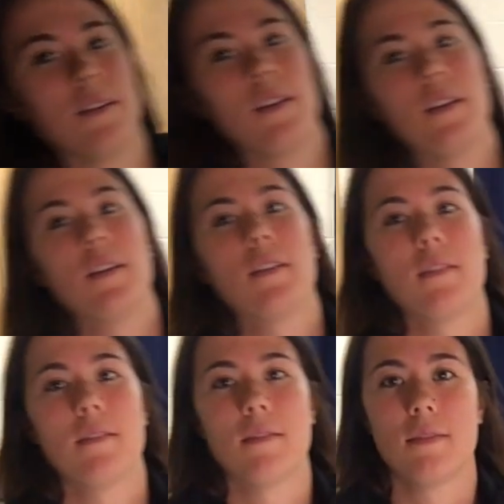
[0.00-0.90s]
They're not
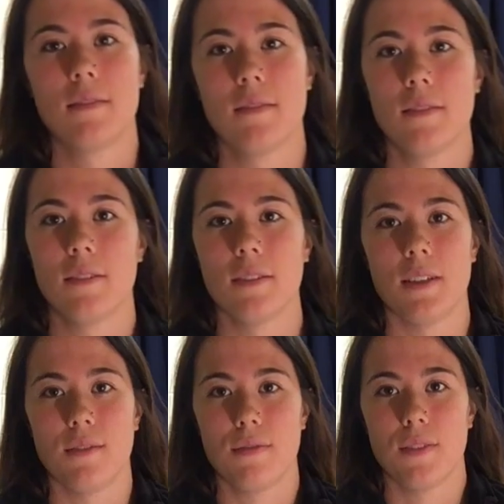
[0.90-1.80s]
all
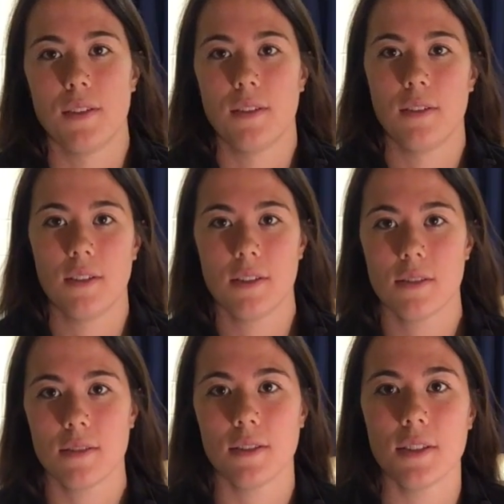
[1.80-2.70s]
that fun,
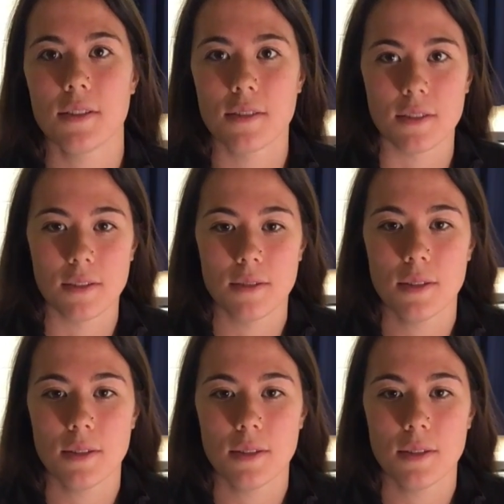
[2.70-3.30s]
honestly, so